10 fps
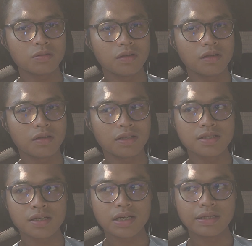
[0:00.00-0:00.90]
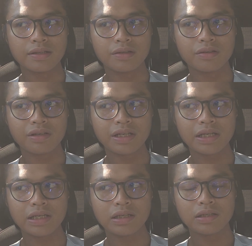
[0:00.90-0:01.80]
the things that I did
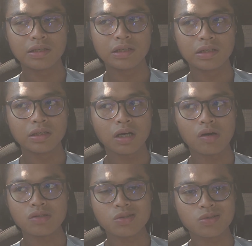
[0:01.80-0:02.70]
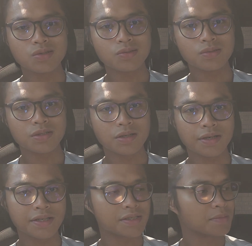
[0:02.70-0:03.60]
today. I was also
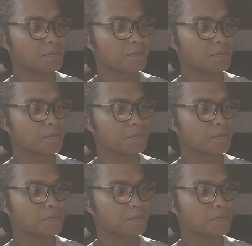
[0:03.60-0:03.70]
studying some